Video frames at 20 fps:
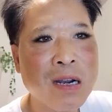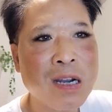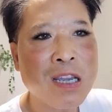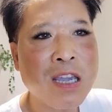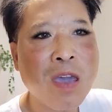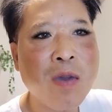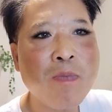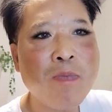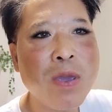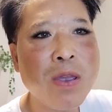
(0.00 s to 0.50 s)

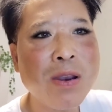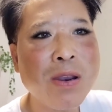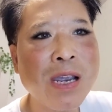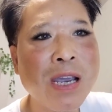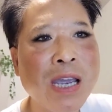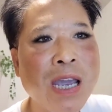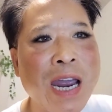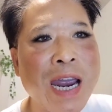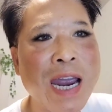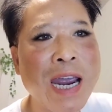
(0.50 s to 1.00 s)

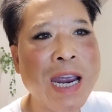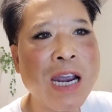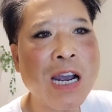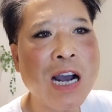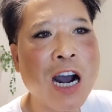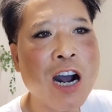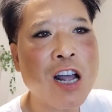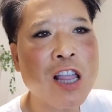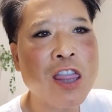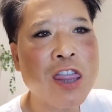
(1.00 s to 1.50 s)
communicate
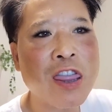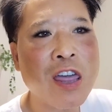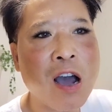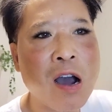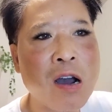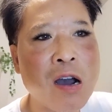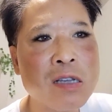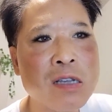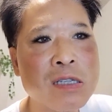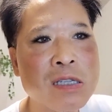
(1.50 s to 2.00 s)
our
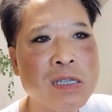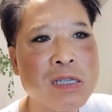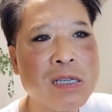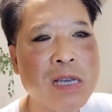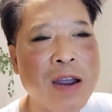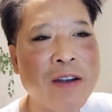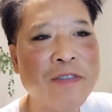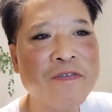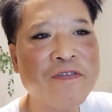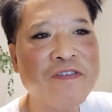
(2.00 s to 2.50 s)
thoughts
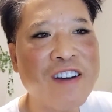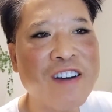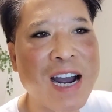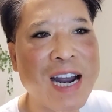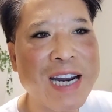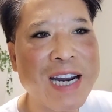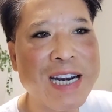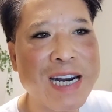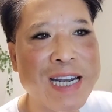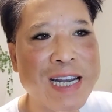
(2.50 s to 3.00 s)
and
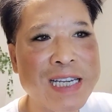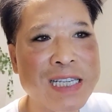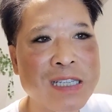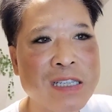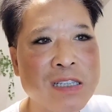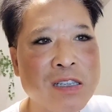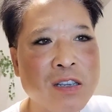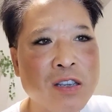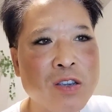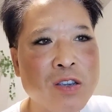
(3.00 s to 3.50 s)

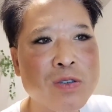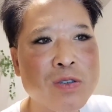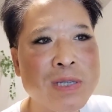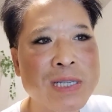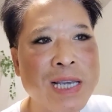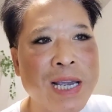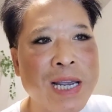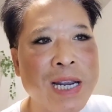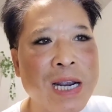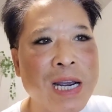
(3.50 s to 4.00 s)
findings
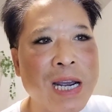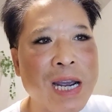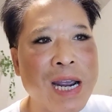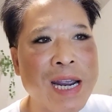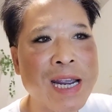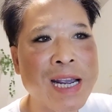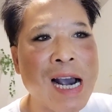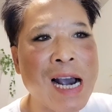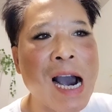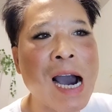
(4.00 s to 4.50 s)
using a
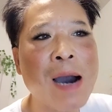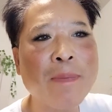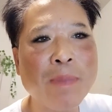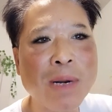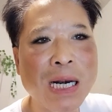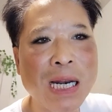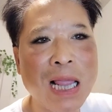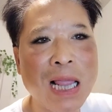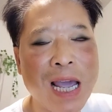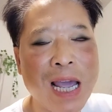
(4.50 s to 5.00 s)

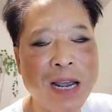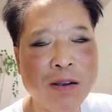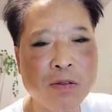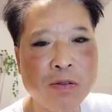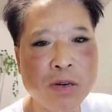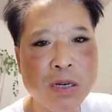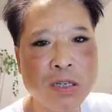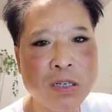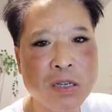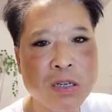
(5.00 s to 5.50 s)
common
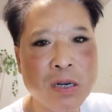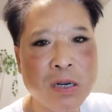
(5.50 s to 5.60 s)
language.